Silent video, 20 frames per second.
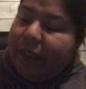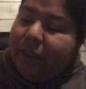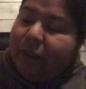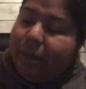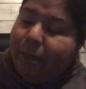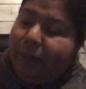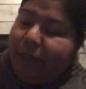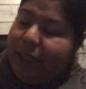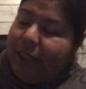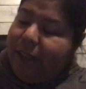a
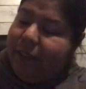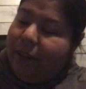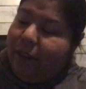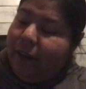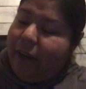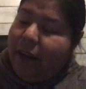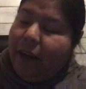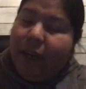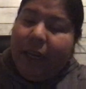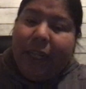piece that
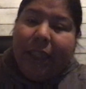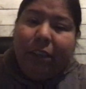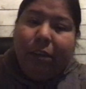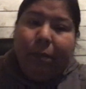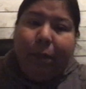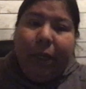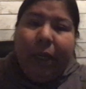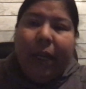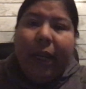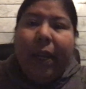kind of needs to
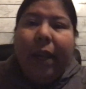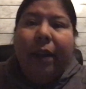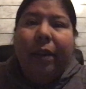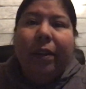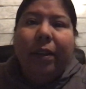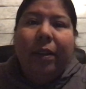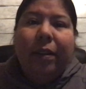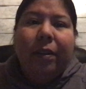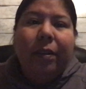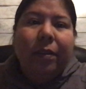be
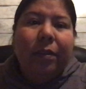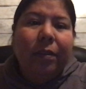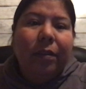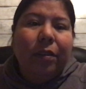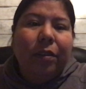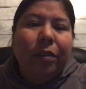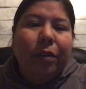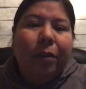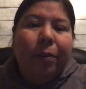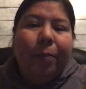connected.
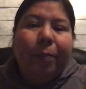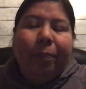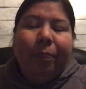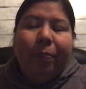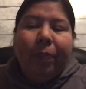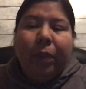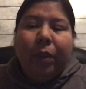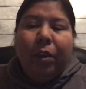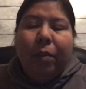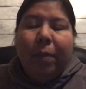So
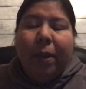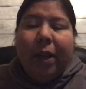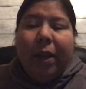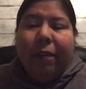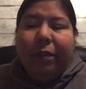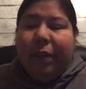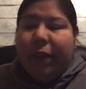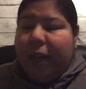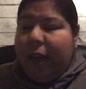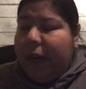you might
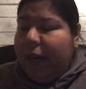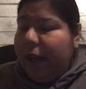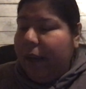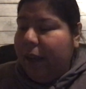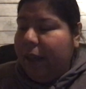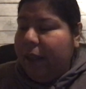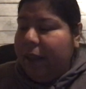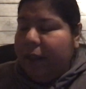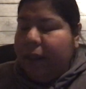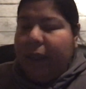have to cut
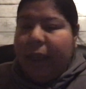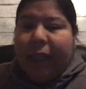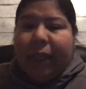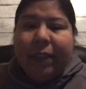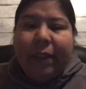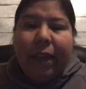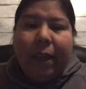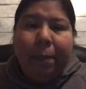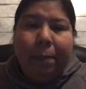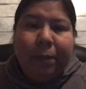and then like
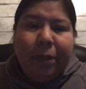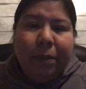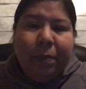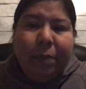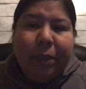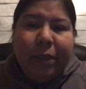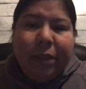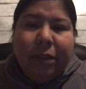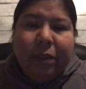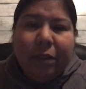tape some
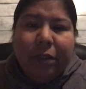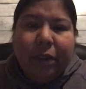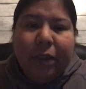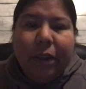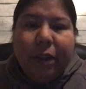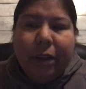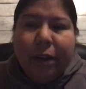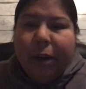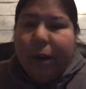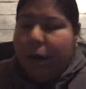pieces
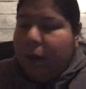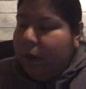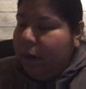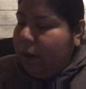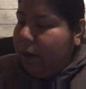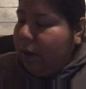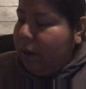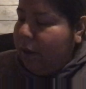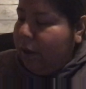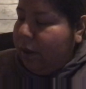together
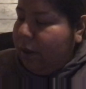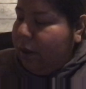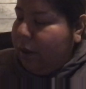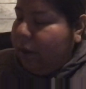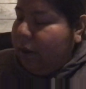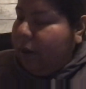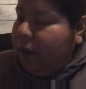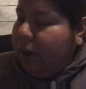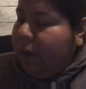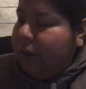
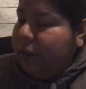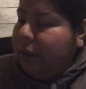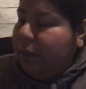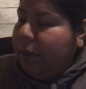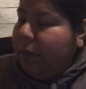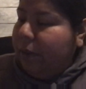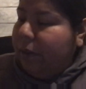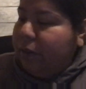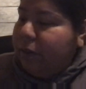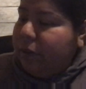on some of those.